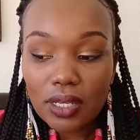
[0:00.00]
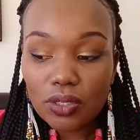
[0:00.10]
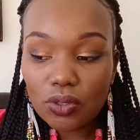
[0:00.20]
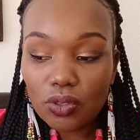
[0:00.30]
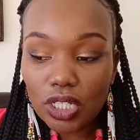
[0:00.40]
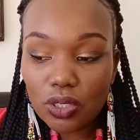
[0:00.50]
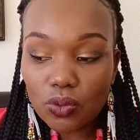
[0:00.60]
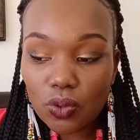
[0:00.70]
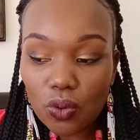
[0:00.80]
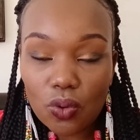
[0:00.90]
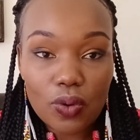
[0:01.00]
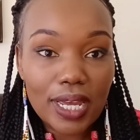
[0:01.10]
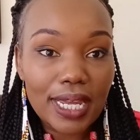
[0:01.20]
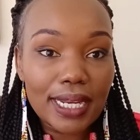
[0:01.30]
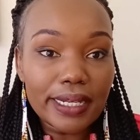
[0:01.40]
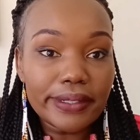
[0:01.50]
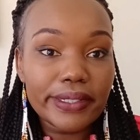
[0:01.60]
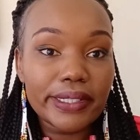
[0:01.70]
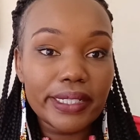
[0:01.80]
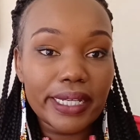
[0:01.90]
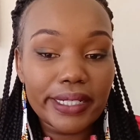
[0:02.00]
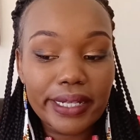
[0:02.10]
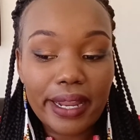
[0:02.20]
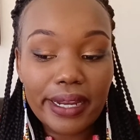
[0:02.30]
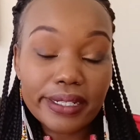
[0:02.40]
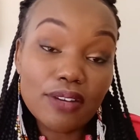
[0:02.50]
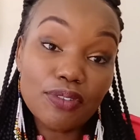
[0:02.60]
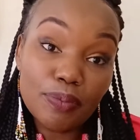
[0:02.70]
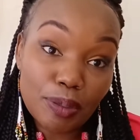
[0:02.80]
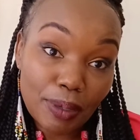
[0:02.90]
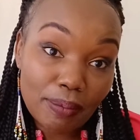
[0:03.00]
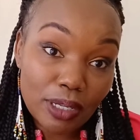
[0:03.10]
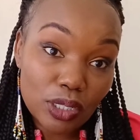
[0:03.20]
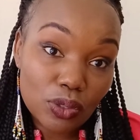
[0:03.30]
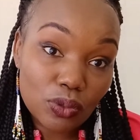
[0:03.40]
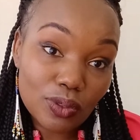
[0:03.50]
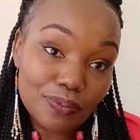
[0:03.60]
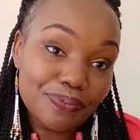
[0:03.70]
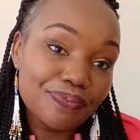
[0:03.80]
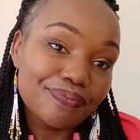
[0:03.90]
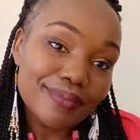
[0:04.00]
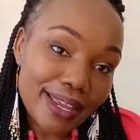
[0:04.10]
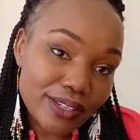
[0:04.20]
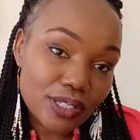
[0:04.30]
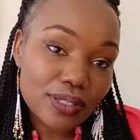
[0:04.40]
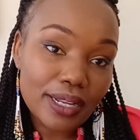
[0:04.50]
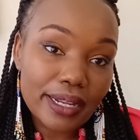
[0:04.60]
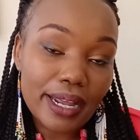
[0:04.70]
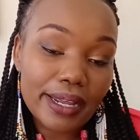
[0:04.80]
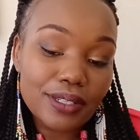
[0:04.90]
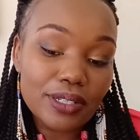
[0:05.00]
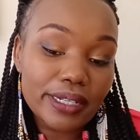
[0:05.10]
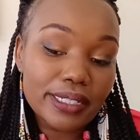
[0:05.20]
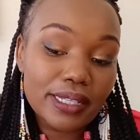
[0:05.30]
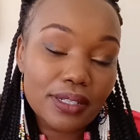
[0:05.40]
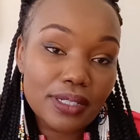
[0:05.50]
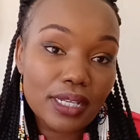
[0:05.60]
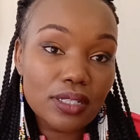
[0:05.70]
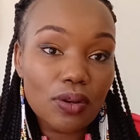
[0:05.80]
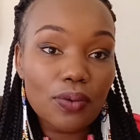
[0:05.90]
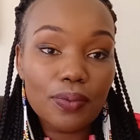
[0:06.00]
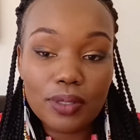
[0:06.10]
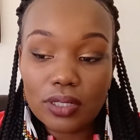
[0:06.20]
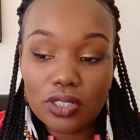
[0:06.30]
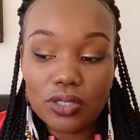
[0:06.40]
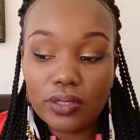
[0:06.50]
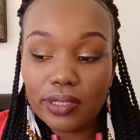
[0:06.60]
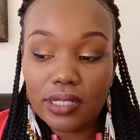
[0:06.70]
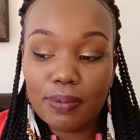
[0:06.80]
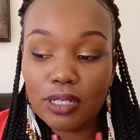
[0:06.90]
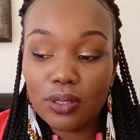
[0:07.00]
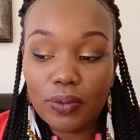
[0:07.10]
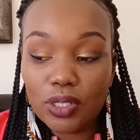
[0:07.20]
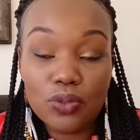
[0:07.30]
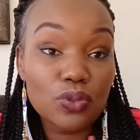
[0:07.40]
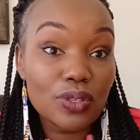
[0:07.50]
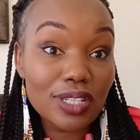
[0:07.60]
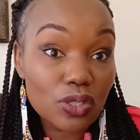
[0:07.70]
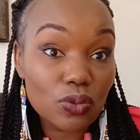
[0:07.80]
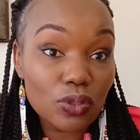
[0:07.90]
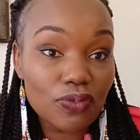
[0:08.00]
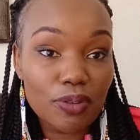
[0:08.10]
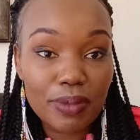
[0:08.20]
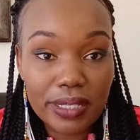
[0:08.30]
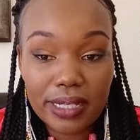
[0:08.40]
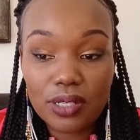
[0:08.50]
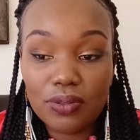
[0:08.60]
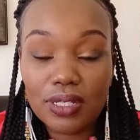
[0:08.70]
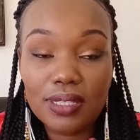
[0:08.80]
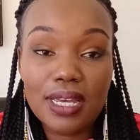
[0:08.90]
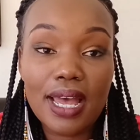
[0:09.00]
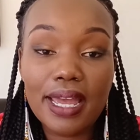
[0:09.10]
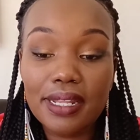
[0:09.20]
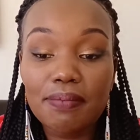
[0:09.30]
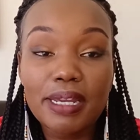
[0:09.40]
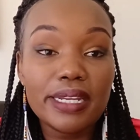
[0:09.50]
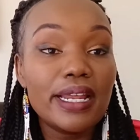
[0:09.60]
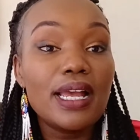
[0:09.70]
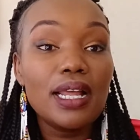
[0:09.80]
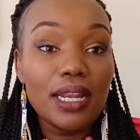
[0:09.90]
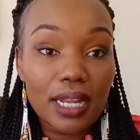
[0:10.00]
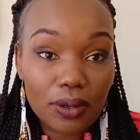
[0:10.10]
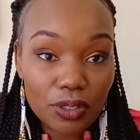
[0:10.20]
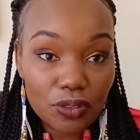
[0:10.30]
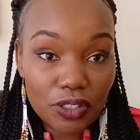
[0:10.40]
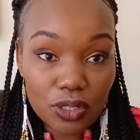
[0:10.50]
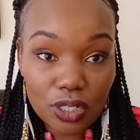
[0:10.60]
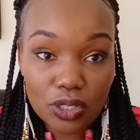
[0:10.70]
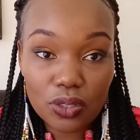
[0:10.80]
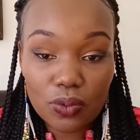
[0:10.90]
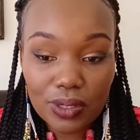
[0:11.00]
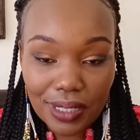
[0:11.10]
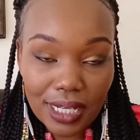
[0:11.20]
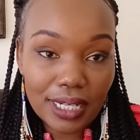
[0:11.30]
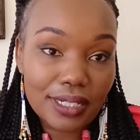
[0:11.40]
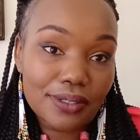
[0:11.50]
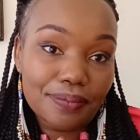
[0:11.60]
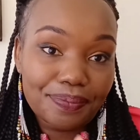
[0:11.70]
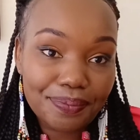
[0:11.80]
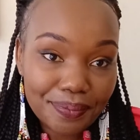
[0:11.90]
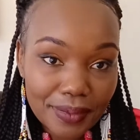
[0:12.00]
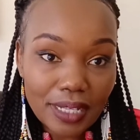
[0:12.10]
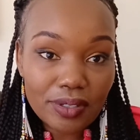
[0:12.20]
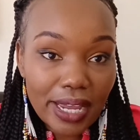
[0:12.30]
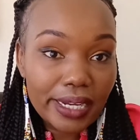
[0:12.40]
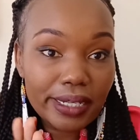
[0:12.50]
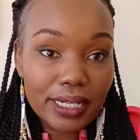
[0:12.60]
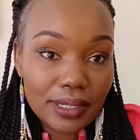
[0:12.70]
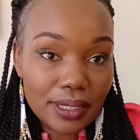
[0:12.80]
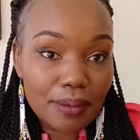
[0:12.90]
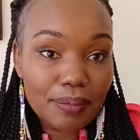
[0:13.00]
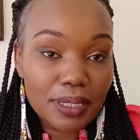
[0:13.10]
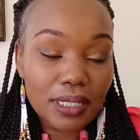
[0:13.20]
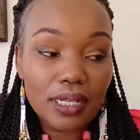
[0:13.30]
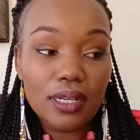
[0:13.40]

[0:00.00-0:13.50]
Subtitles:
So you need to go and get a letter from your primary school. It's just a letter that says, oh, this person went to this school from this year to this year, and the main language of instruction was English. Signed and stamped.